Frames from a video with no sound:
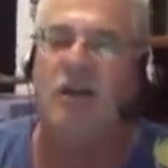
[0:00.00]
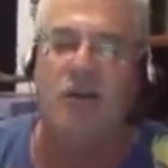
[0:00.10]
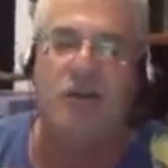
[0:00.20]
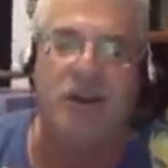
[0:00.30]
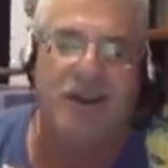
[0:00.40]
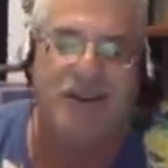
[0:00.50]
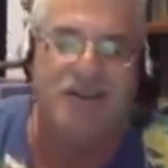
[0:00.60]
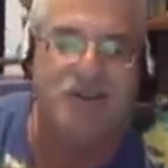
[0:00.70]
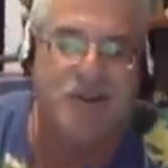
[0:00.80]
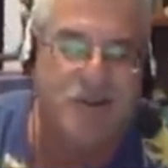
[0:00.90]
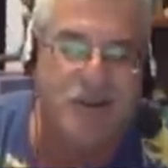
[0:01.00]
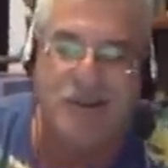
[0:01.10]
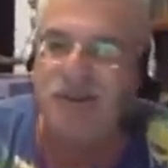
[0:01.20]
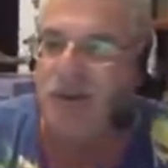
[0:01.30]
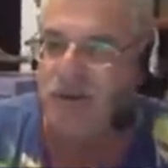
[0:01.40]
Okay,
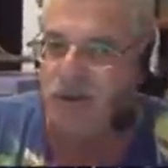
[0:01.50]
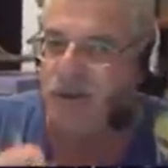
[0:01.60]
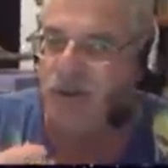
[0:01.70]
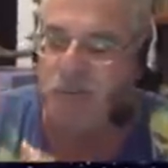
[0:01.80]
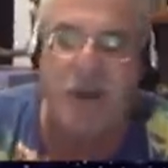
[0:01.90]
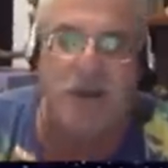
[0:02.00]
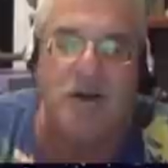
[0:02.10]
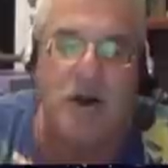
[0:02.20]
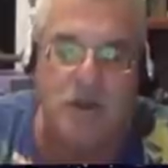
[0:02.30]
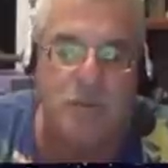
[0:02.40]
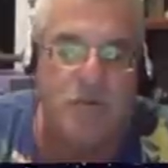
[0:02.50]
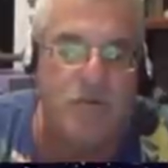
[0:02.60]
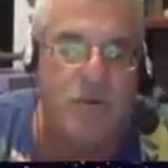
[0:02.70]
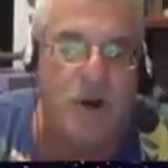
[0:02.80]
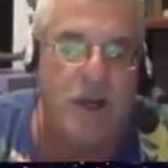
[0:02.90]
so don't depend on them. But
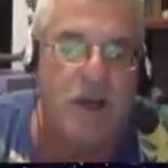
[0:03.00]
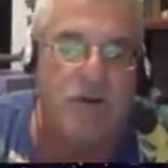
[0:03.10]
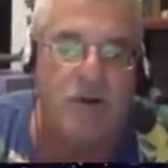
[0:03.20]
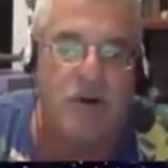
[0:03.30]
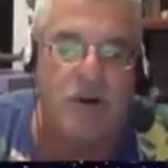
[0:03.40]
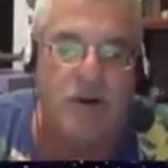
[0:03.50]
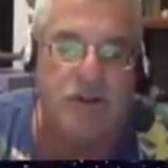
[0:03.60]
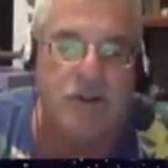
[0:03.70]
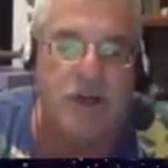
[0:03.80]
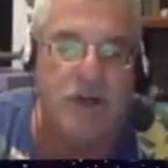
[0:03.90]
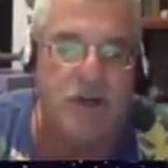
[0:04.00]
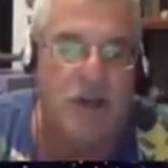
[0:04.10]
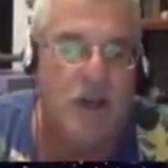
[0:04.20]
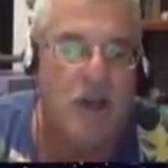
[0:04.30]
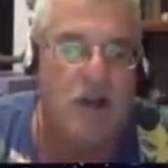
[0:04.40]
for right now, they're on our side,
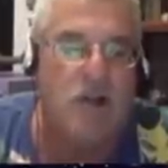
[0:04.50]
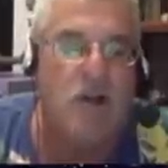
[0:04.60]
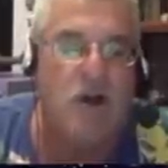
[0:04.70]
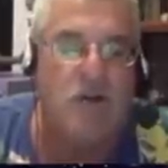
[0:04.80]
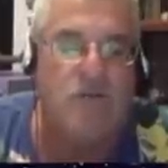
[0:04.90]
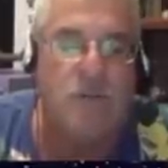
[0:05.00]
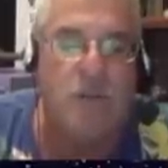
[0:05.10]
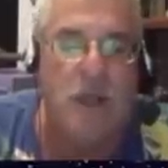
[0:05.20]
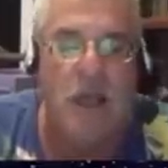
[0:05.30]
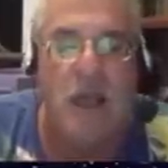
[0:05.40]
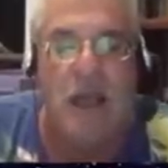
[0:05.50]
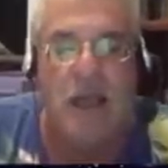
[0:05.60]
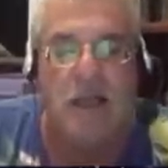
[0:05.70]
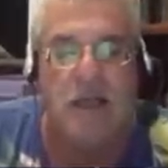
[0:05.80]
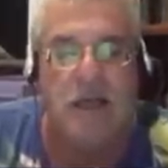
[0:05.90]
a lot of them.
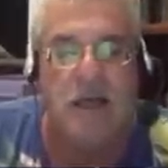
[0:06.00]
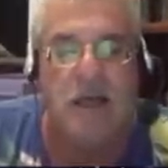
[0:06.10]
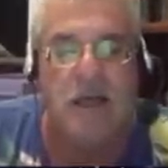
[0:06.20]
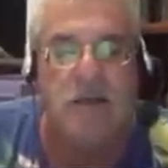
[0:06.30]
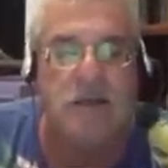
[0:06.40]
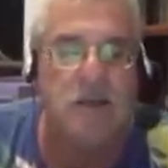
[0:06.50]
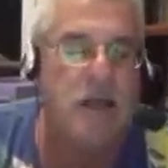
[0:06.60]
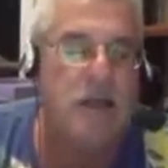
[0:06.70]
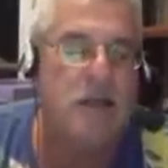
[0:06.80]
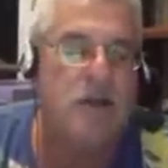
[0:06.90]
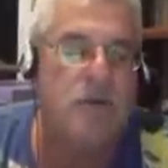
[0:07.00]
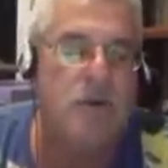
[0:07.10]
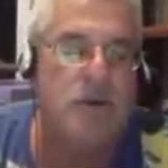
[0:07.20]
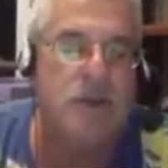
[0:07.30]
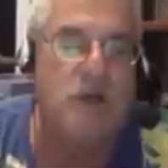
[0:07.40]
And in other
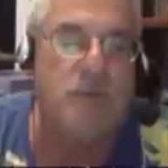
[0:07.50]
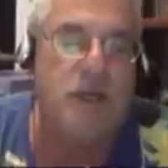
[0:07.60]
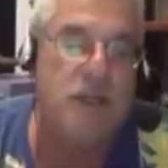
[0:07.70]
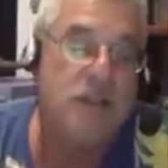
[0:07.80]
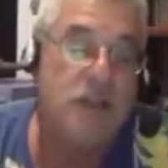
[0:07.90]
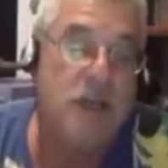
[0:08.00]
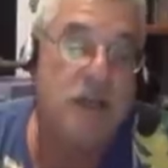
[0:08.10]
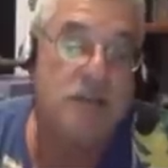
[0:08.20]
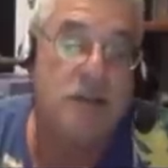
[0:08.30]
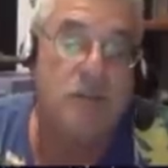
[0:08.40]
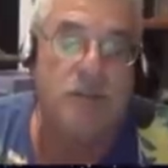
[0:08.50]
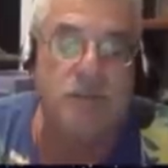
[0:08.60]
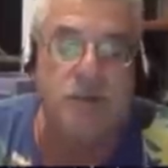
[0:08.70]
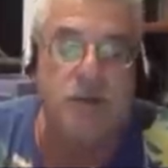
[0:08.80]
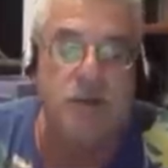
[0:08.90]
words, we need to get to
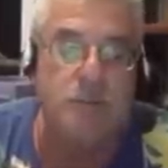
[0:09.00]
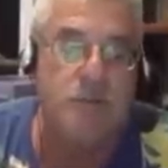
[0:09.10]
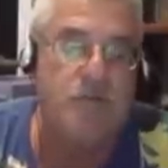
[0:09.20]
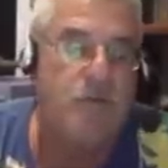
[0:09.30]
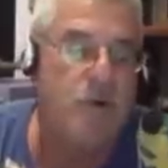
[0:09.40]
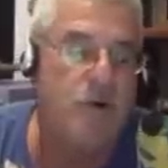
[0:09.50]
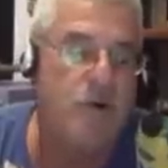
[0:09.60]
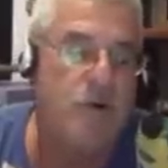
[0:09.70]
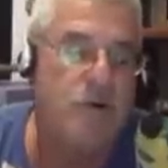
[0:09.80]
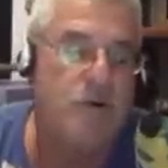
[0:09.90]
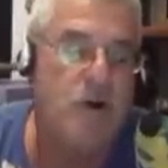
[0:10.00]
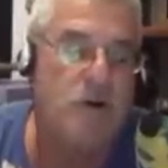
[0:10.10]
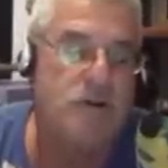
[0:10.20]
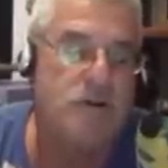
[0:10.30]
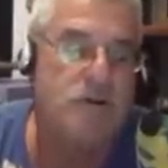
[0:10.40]
do this before all the
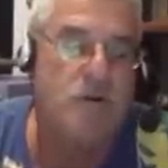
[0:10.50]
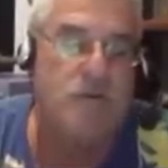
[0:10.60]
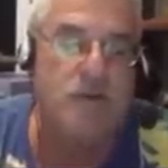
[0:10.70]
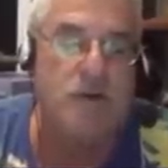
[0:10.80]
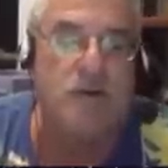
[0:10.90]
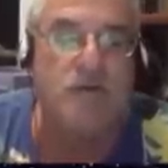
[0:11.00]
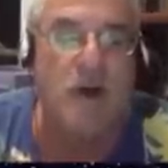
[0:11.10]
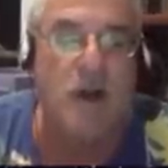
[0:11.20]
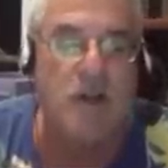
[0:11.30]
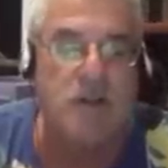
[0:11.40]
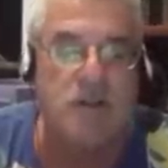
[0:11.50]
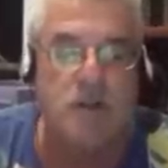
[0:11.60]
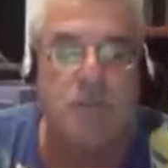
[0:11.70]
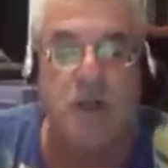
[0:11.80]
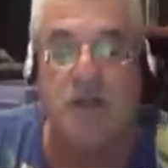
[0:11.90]
crosses over into the violence and
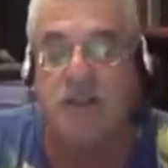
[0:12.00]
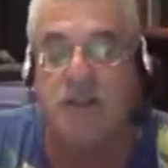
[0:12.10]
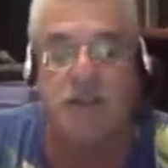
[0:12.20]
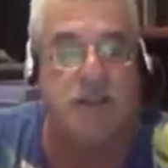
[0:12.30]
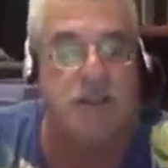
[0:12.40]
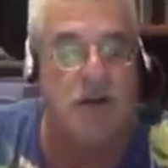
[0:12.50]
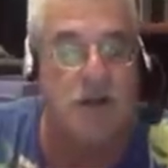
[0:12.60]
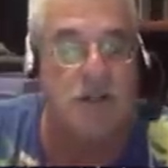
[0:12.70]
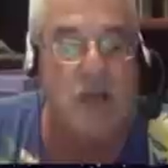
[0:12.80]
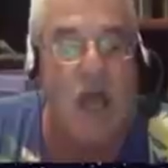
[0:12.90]
the bloodshed starts.